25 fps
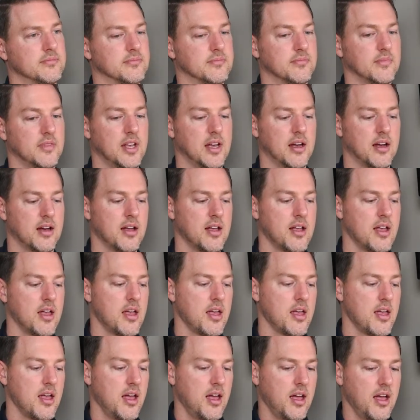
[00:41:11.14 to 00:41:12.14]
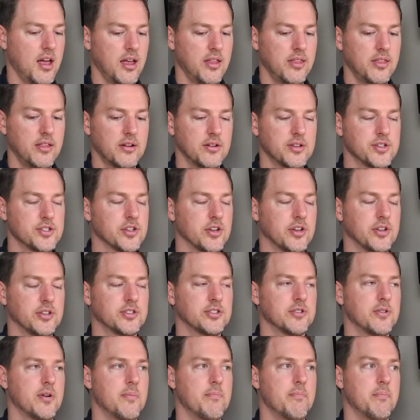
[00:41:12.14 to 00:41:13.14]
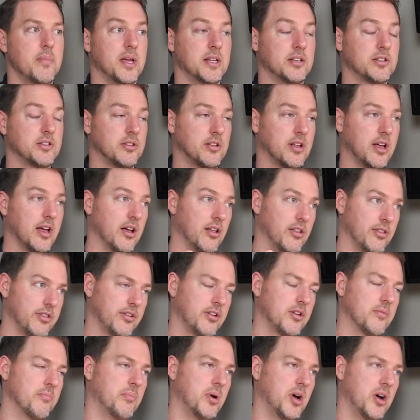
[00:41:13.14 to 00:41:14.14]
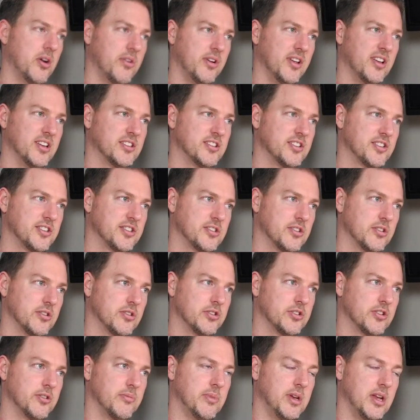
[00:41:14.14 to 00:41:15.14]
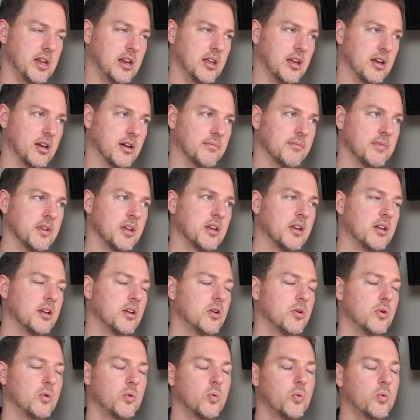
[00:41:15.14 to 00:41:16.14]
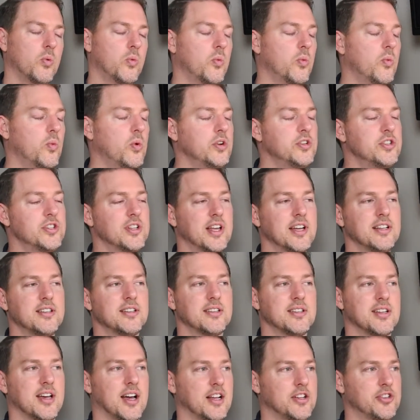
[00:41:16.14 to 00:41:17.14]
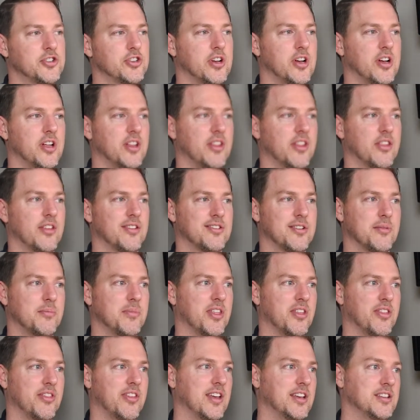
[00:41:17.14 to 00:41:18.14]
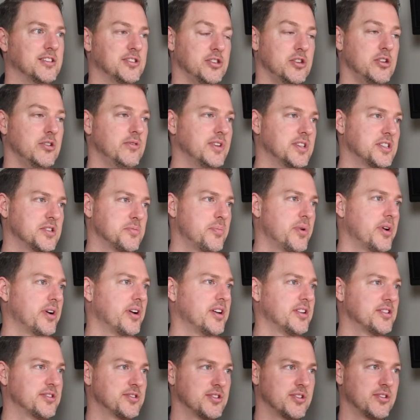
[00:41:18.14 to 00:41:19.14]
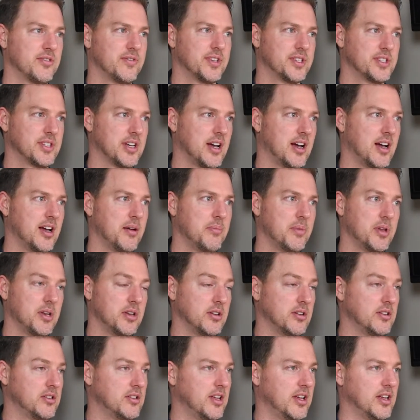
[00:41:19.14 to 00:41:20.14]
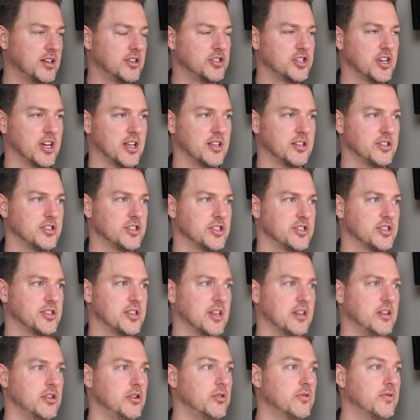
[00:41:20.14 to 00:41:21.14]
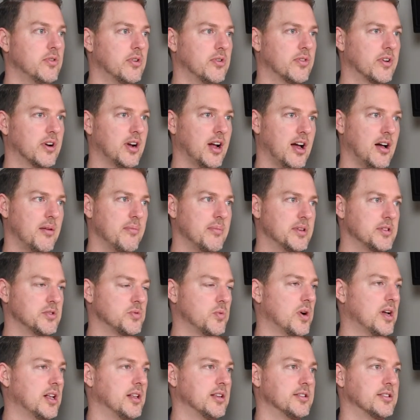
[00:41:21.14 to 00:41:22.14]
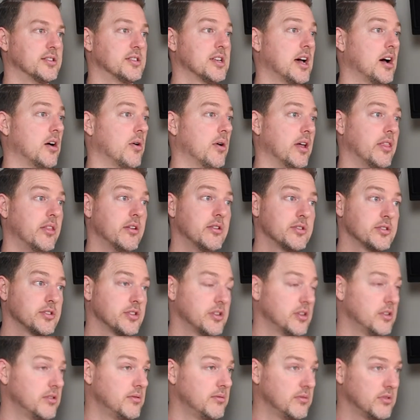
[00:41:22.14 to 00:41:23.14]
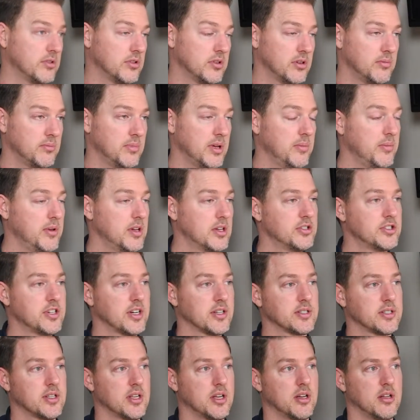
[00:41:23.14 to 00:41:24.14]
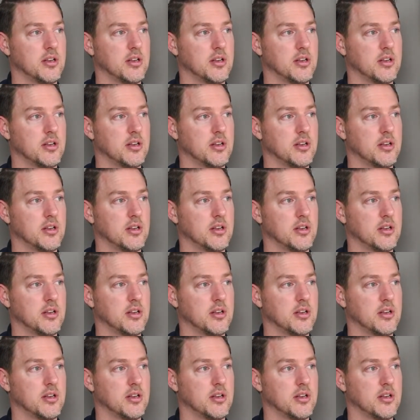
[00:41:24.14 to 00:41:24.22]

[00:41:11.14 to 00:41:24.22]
yeah. And there's also a mental health component to social media. Would you like to touch on some of the things you've experienced over time and challenges that you've overcome, as well as how others could maybe address that?